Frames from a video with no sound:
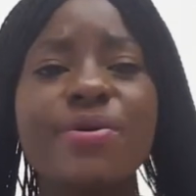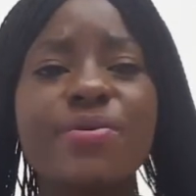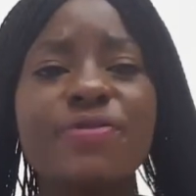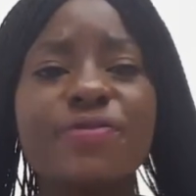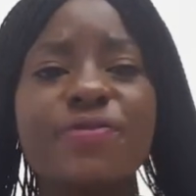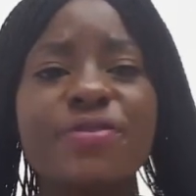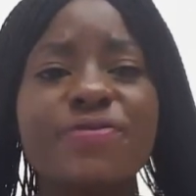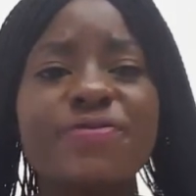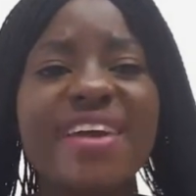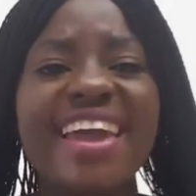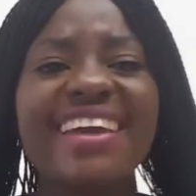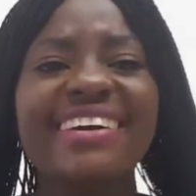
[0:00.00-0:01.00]

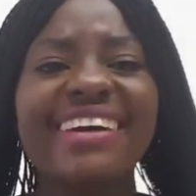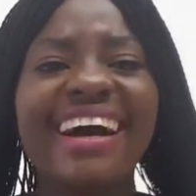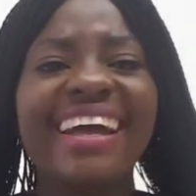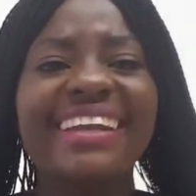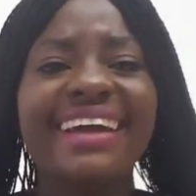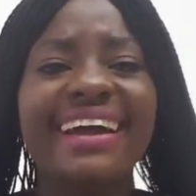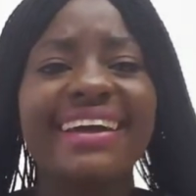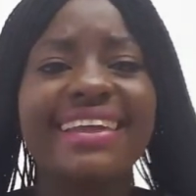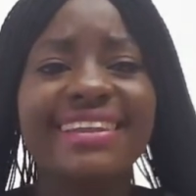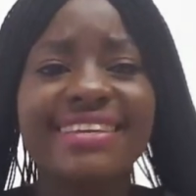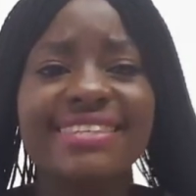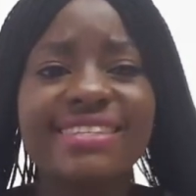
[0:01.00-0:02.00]
with anger and
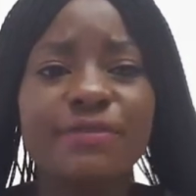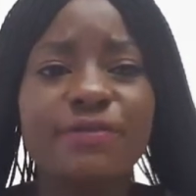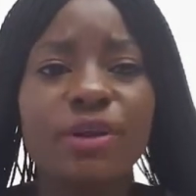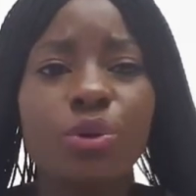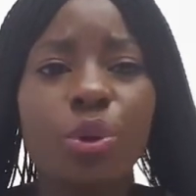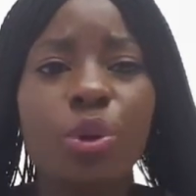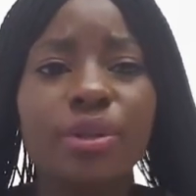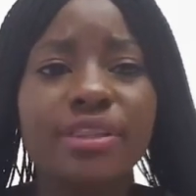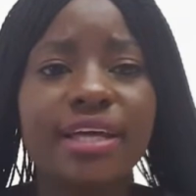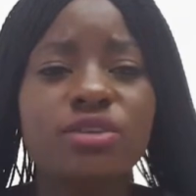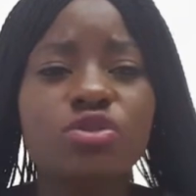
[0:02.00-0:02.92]
aggressive and all that.